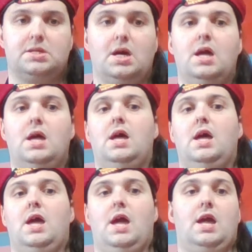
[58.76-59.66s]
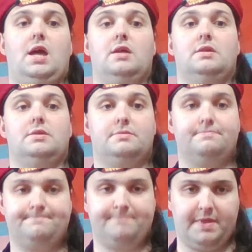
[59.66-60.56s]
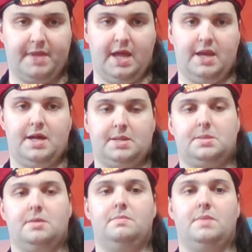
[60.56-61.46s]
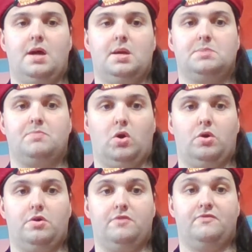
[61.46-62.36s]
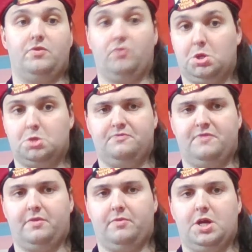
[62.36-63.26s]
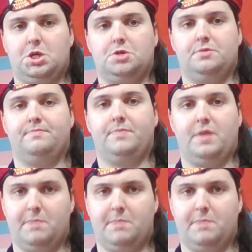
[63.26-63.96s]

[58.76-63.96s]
and annex them as part of the Russian Federation, much like what he